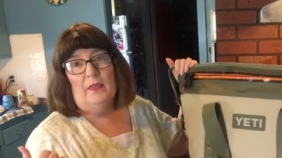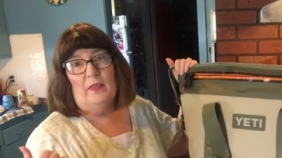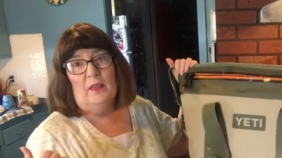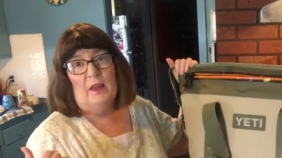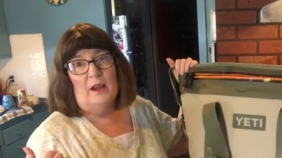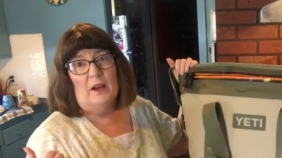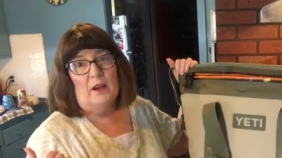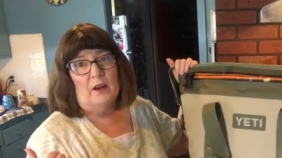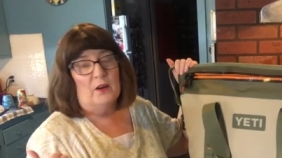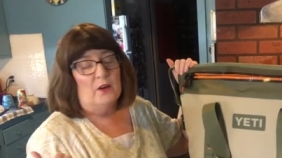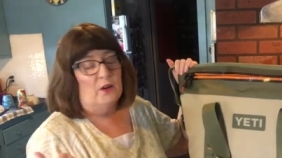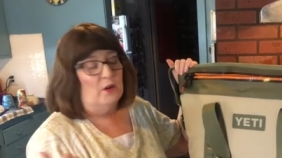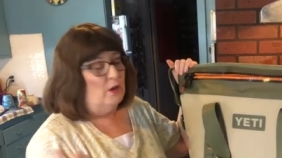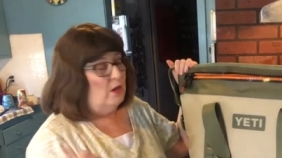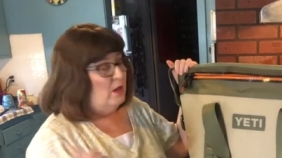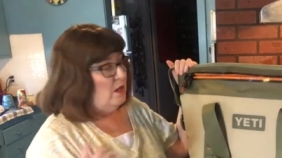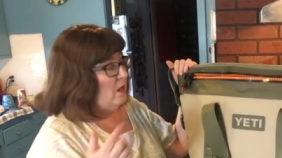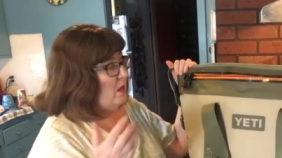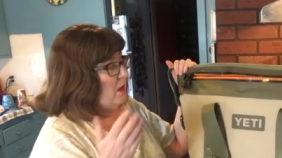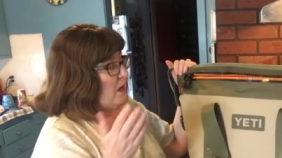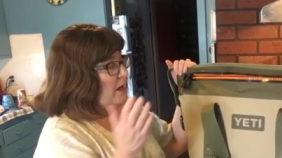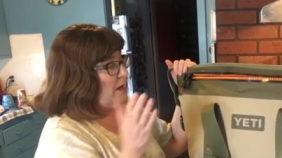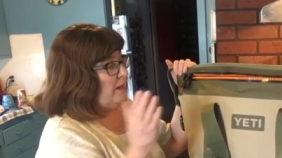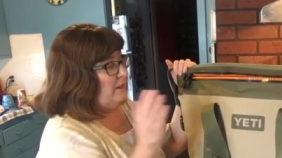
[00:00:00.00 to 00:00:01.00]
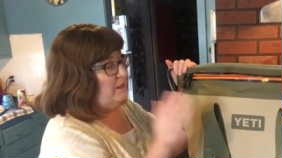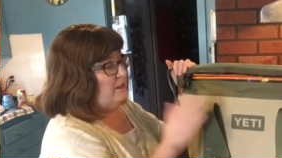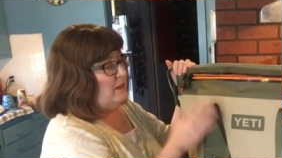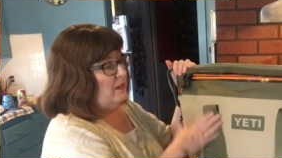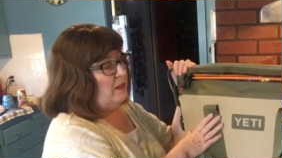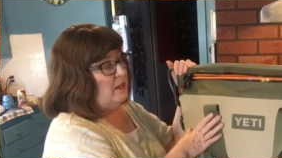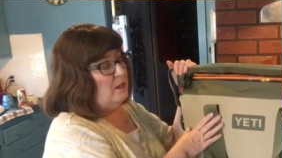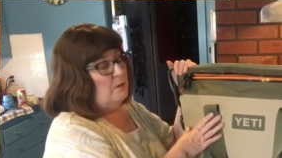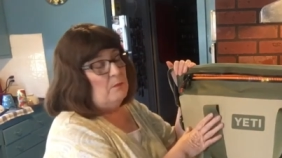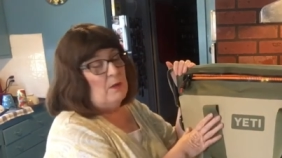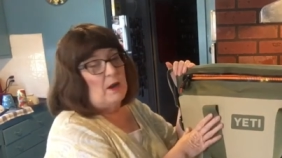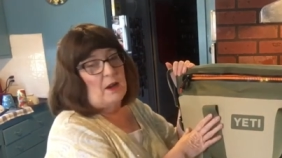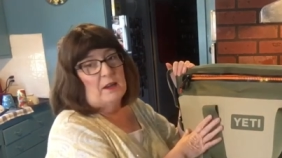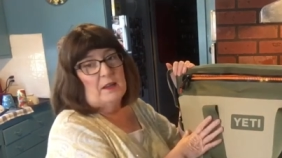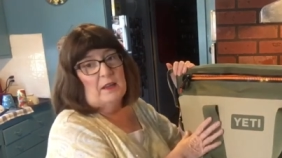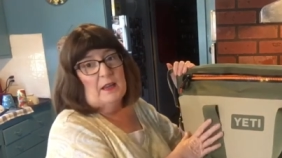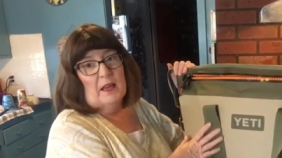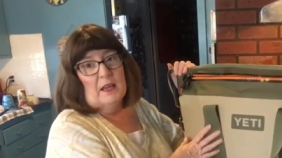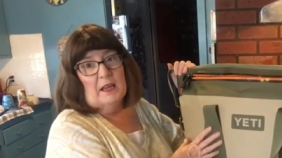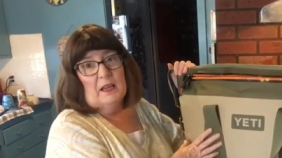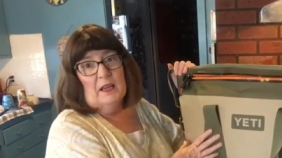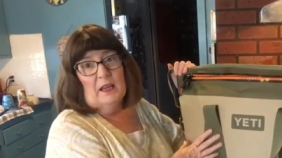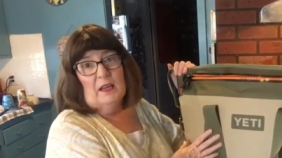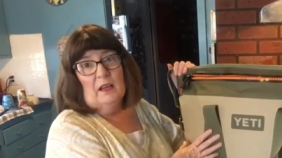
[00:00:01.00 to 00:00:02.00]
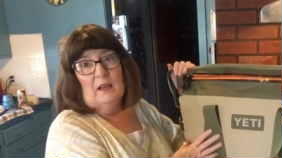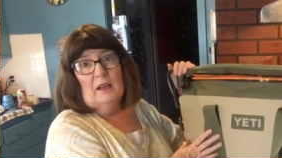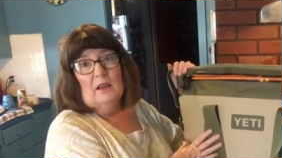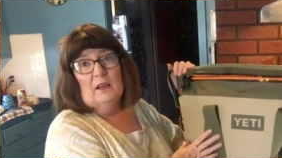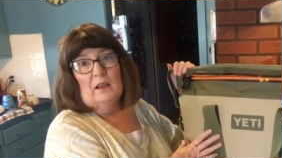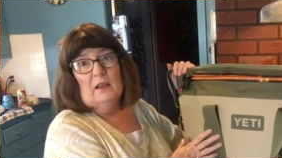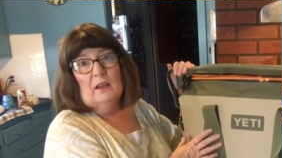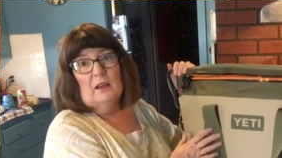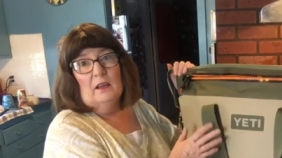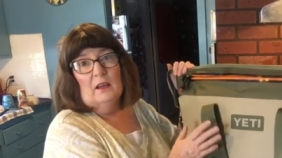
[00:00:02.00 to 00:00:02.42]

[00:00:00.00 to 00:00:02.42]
there, I take my Yeti